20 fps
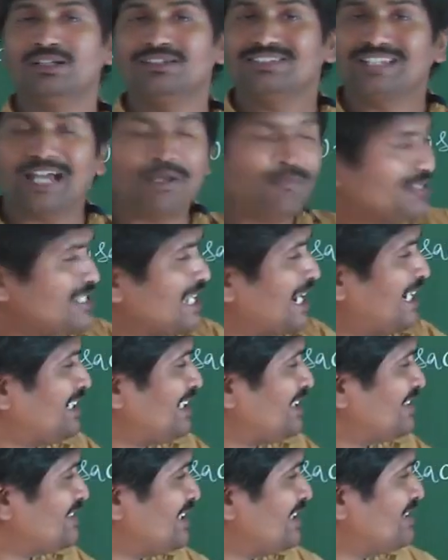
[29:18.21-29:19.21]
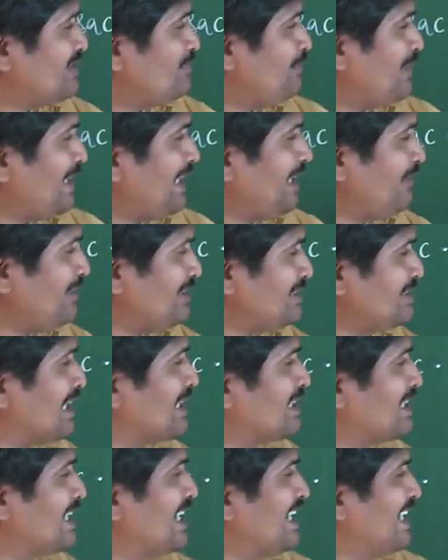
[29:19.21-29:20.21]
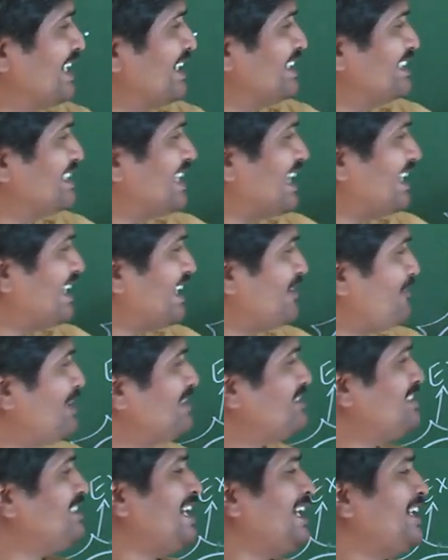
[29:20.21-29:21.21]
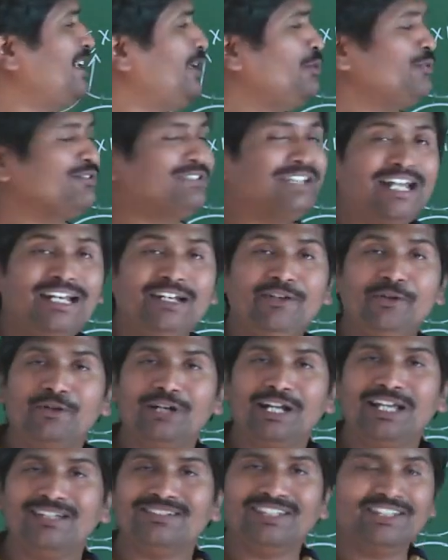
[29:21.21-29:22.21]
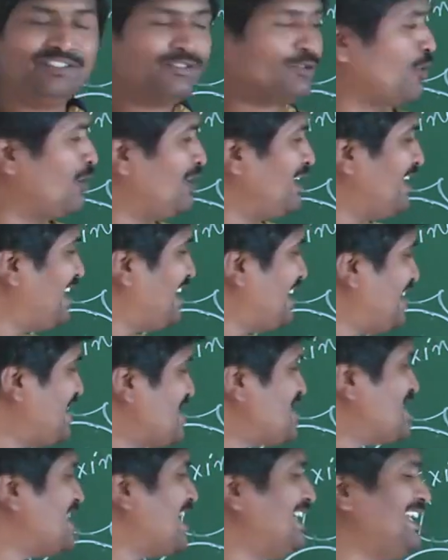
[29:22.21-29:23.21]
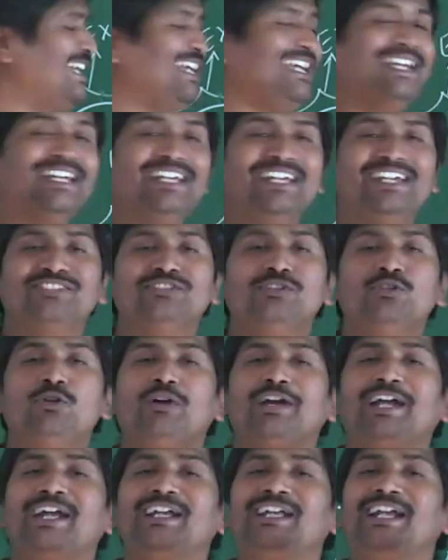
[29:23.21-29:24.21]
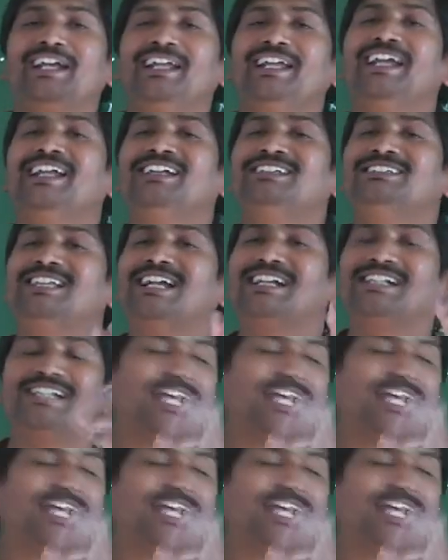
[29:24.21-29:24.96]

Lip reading: Some scientists is believing that the vegetative cell nucleus is only initially is located in the